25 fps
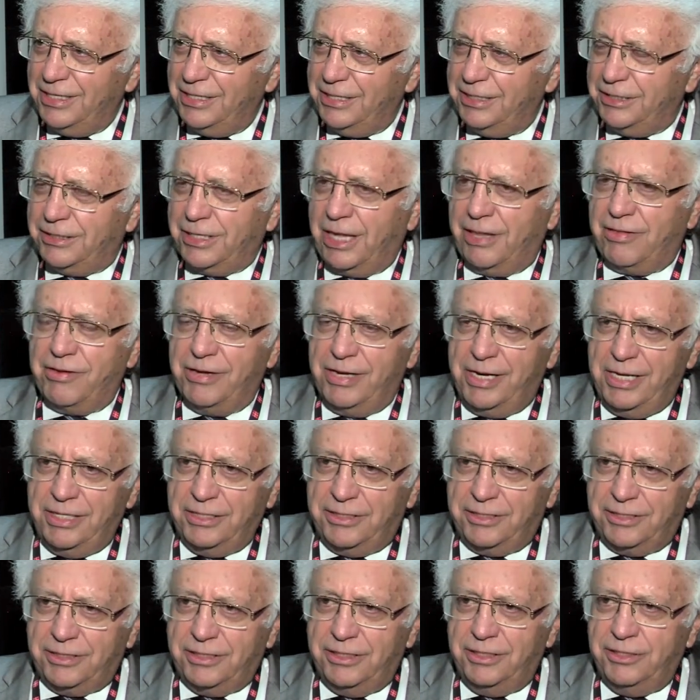It's at
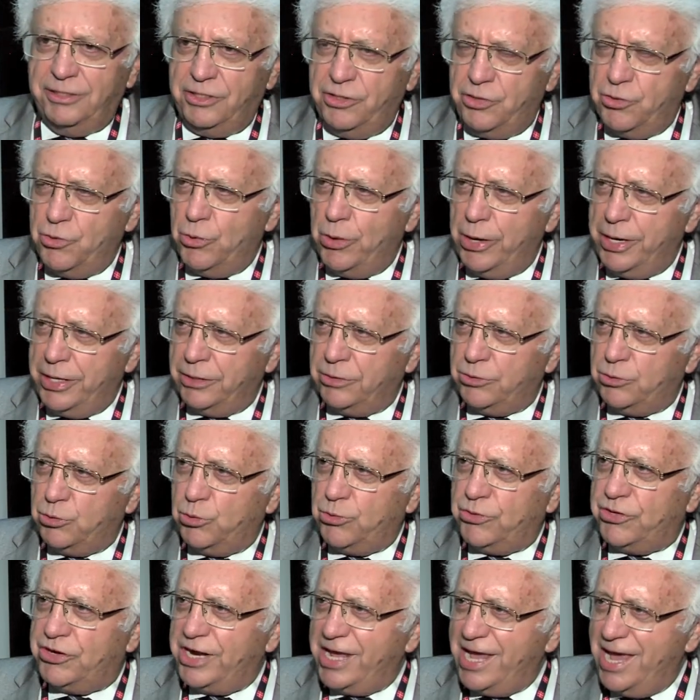least in the UN to
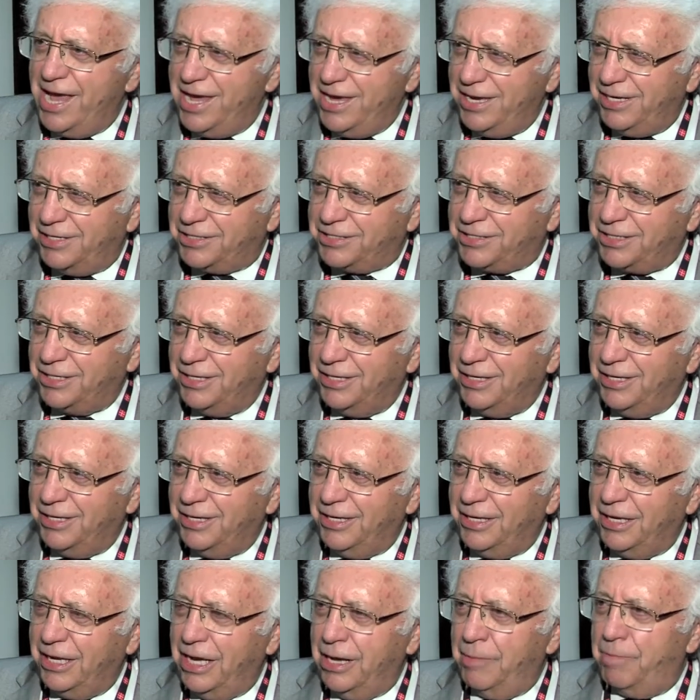create
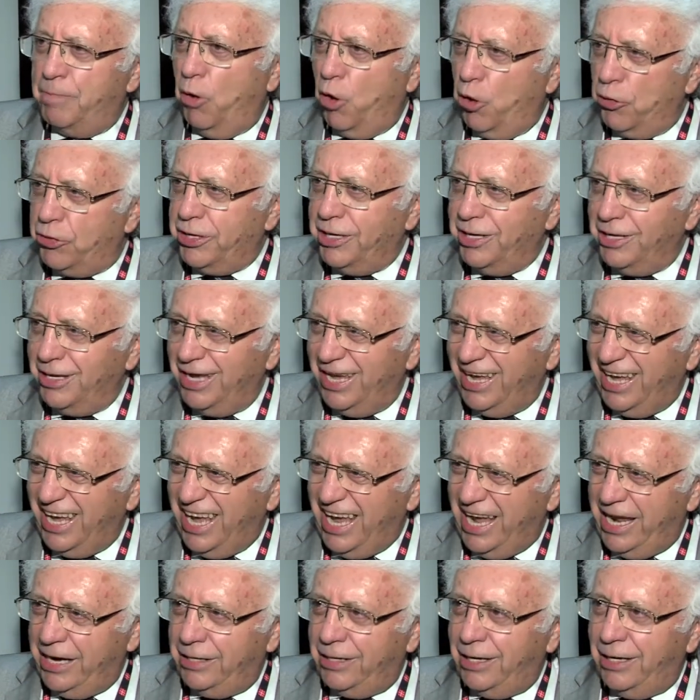a body,
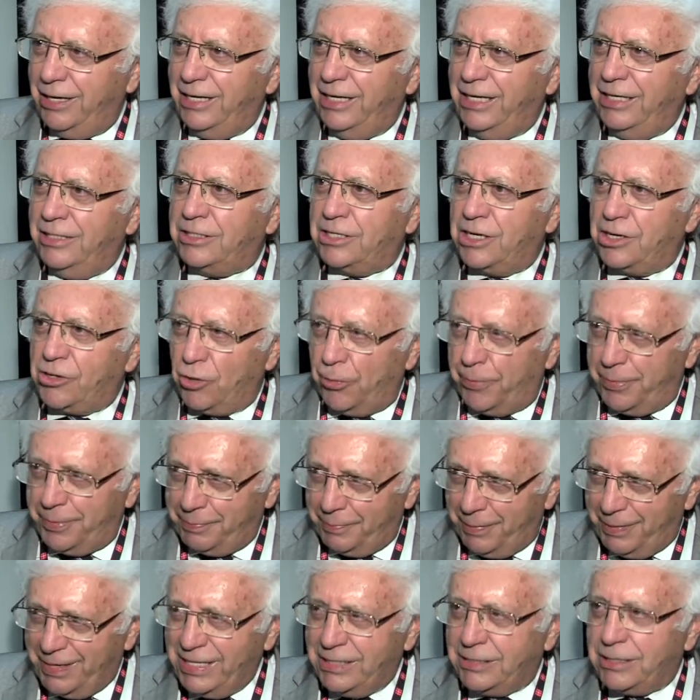an
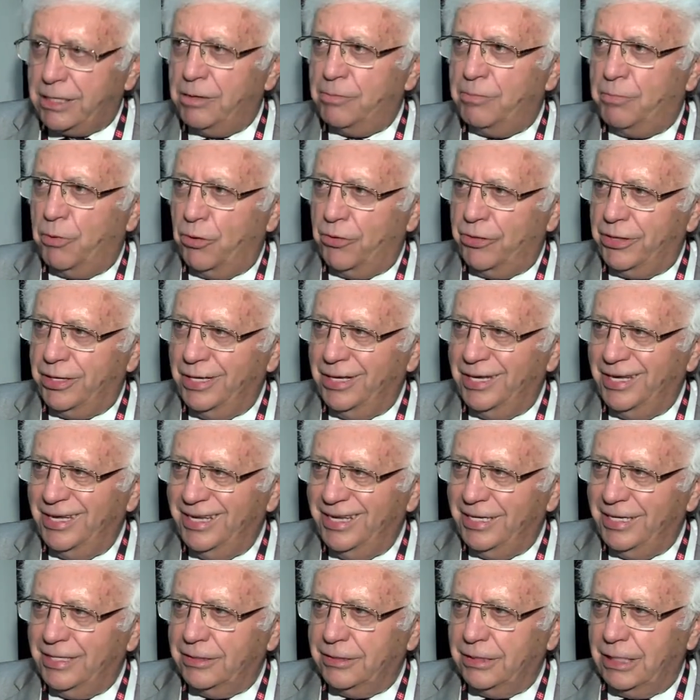intergovernmental body,
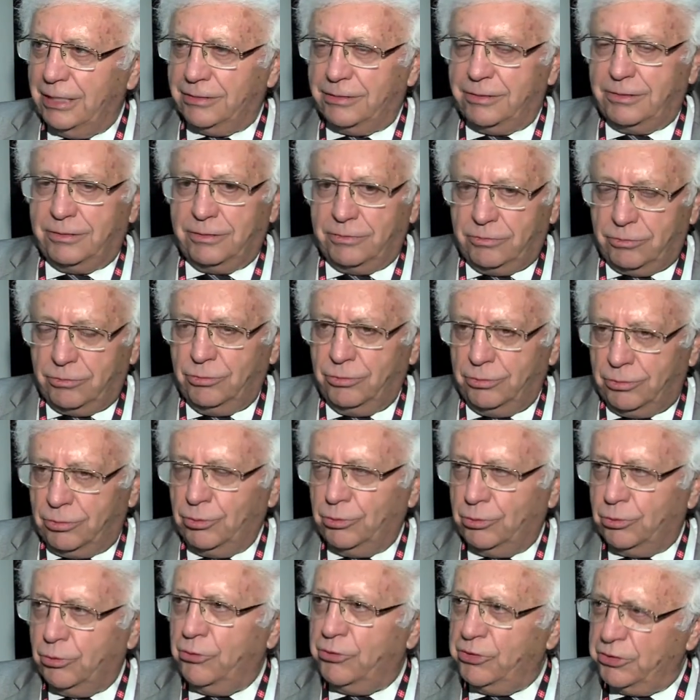that to
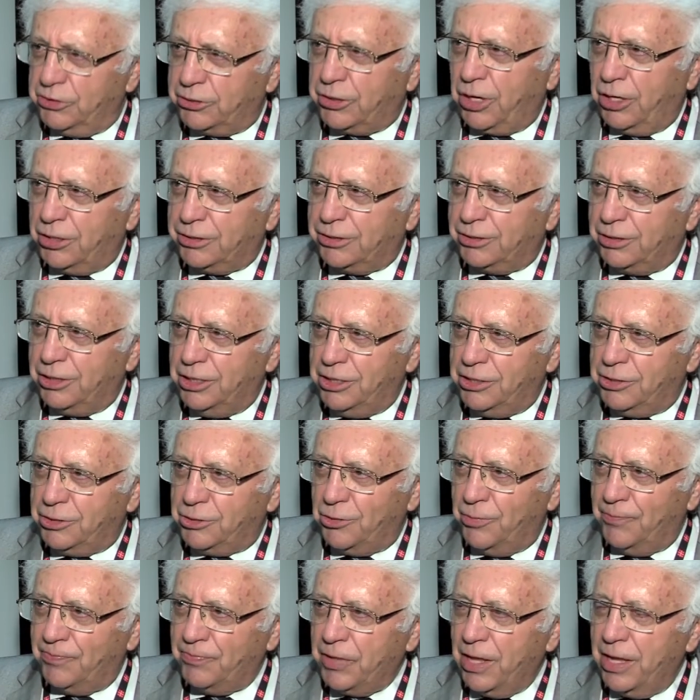discuss the
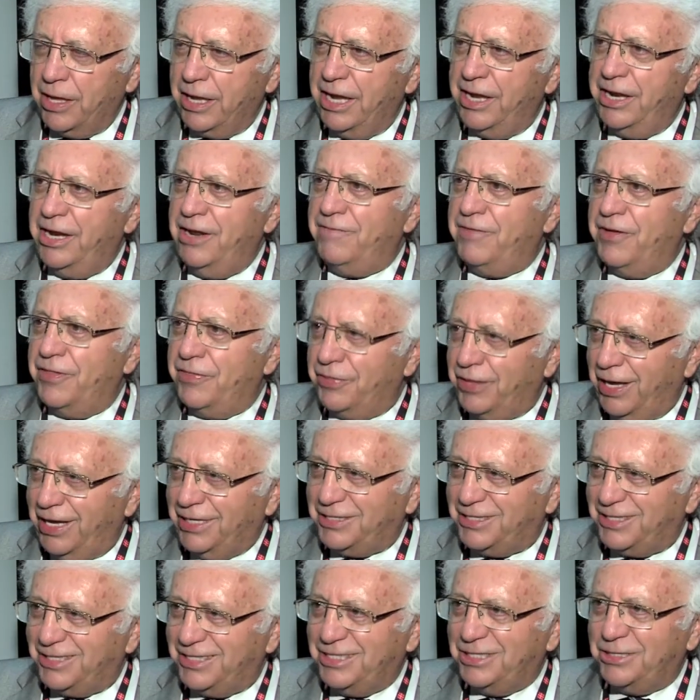issue. And even
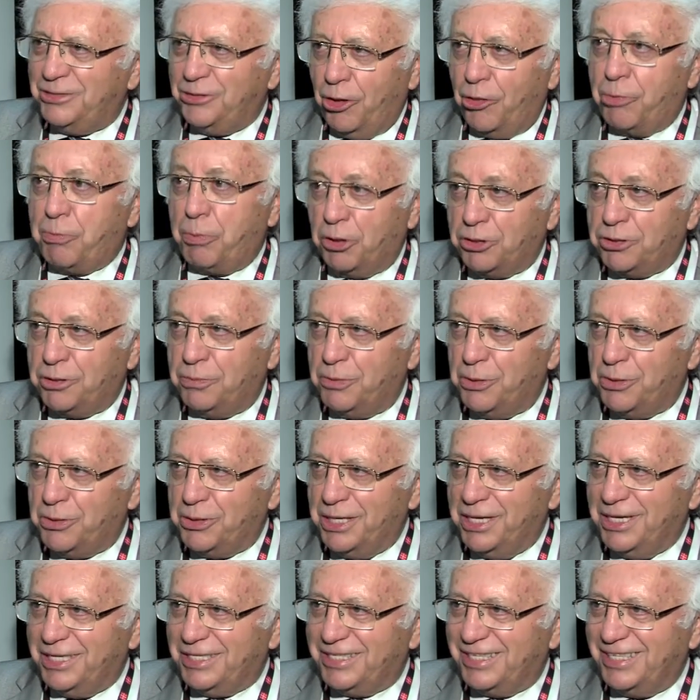that's not possible
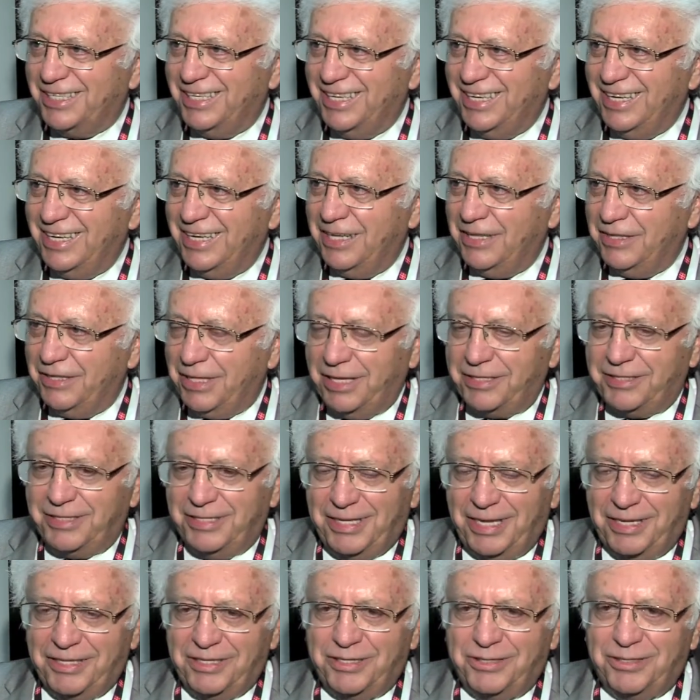yet.
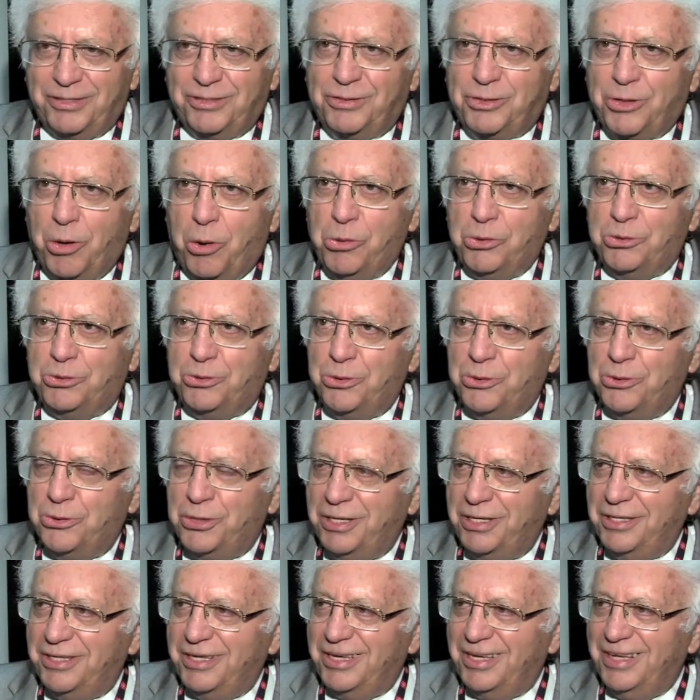That shows you
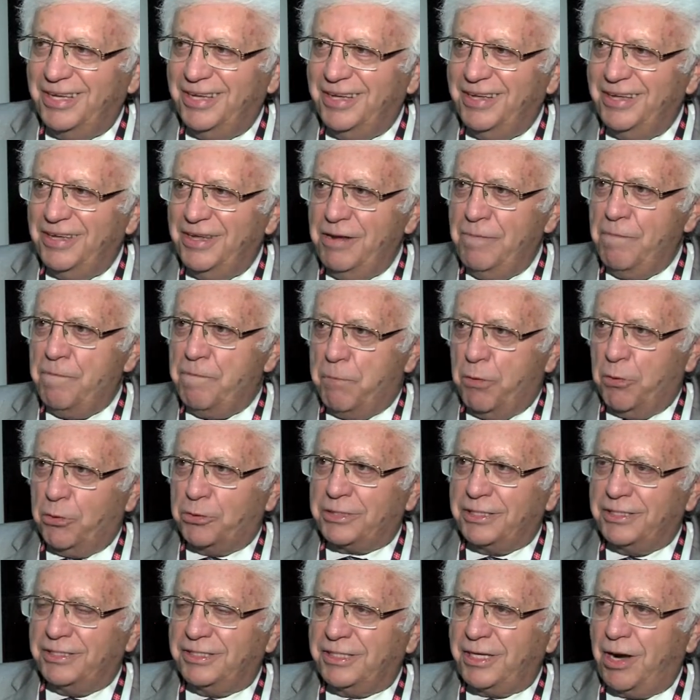the
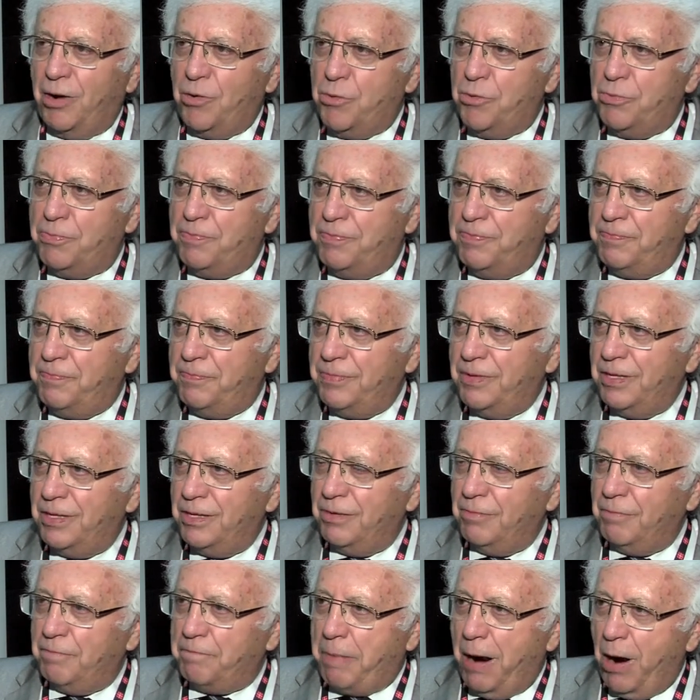importance, how
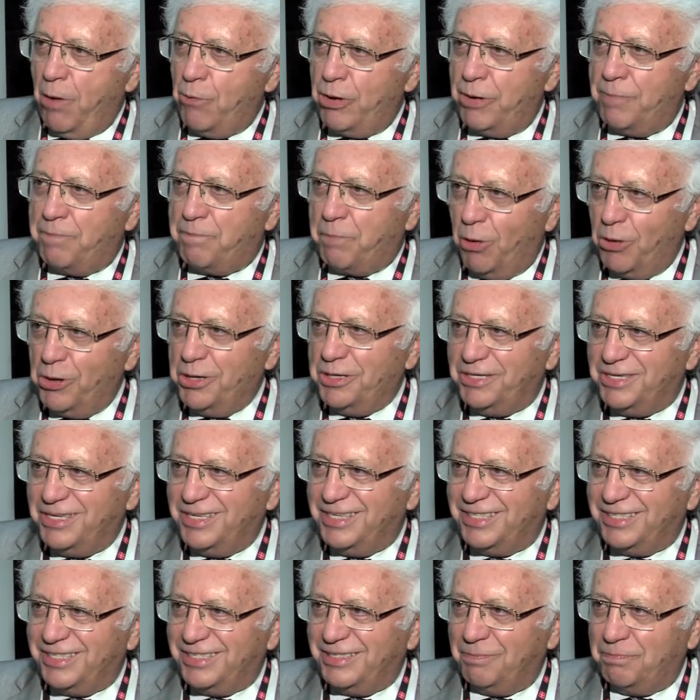power
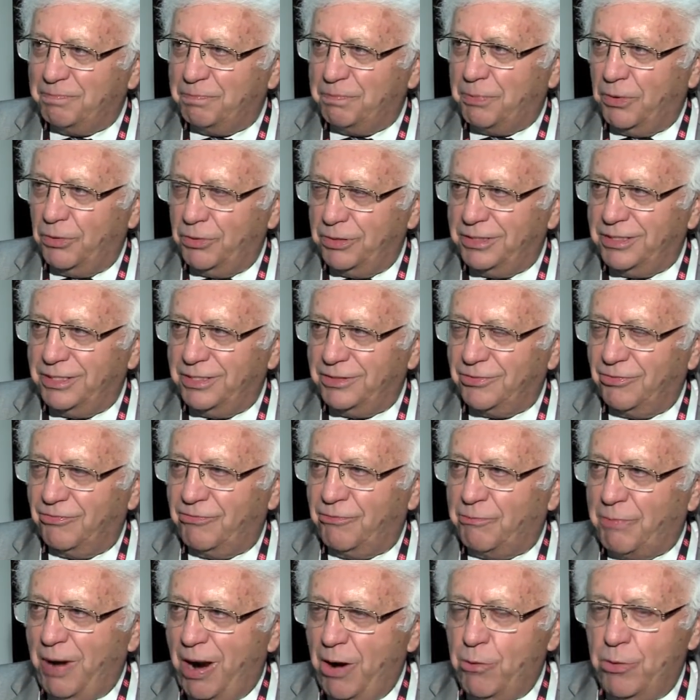politics
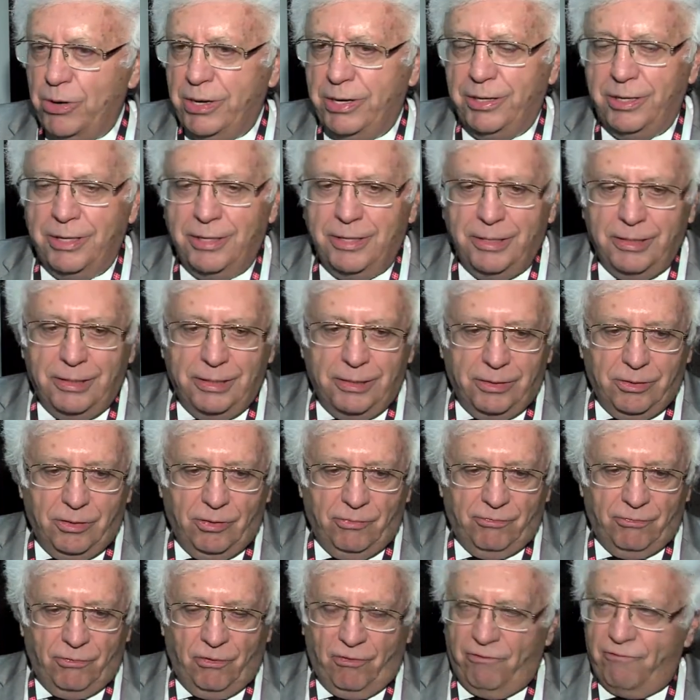of power,
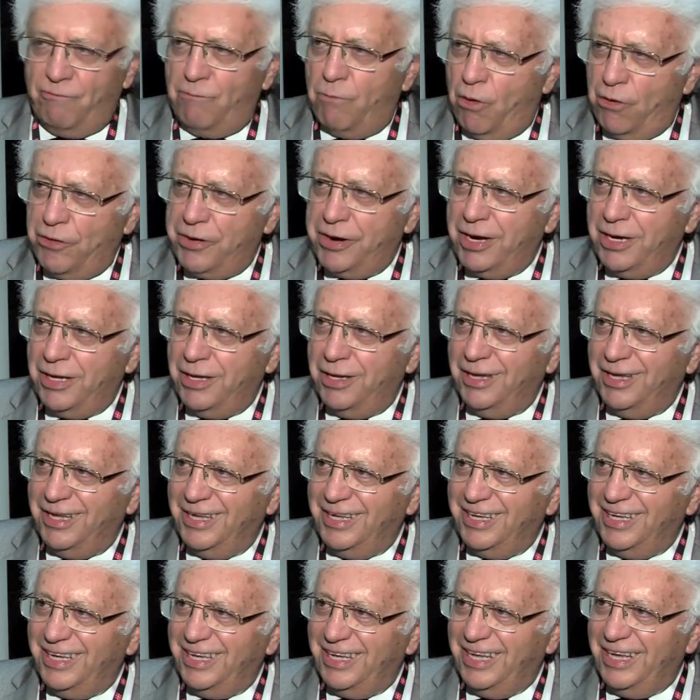of money,
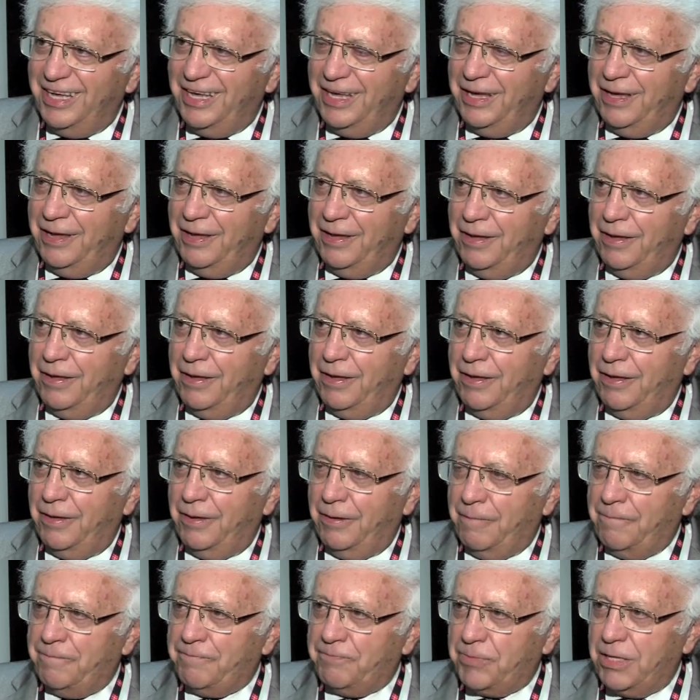
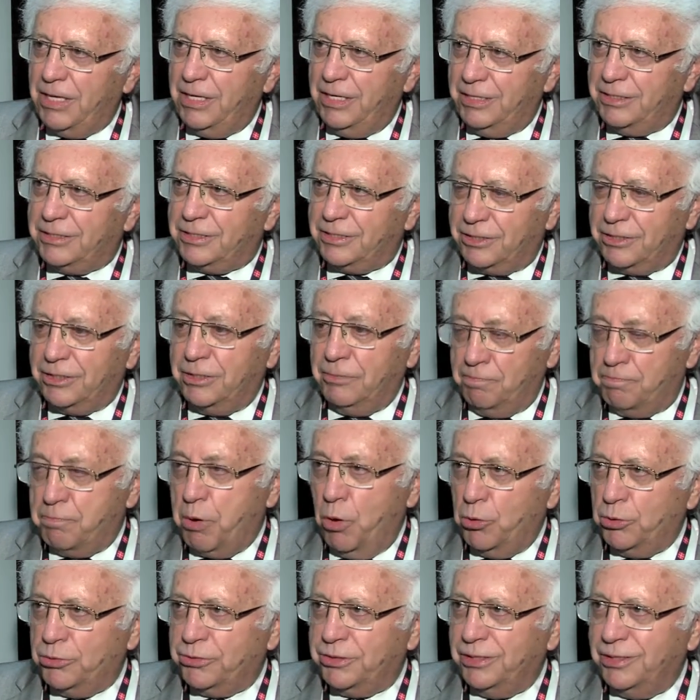it's
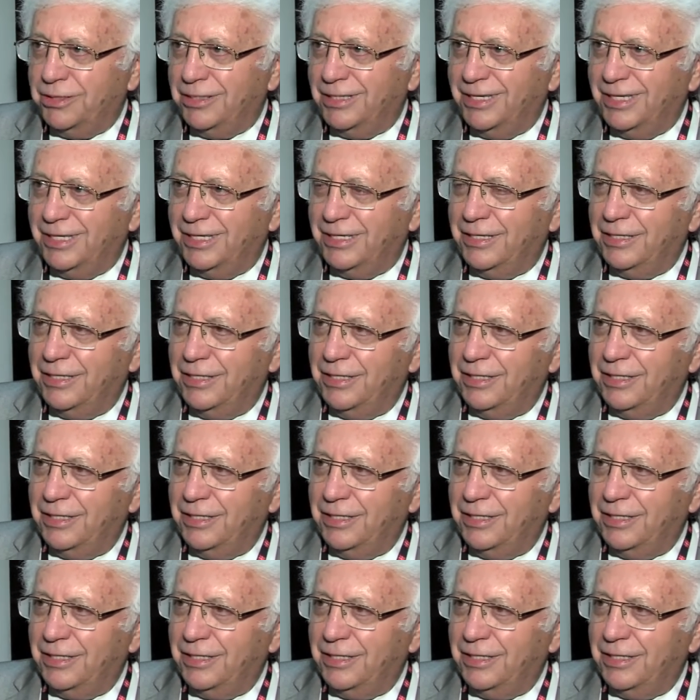imposing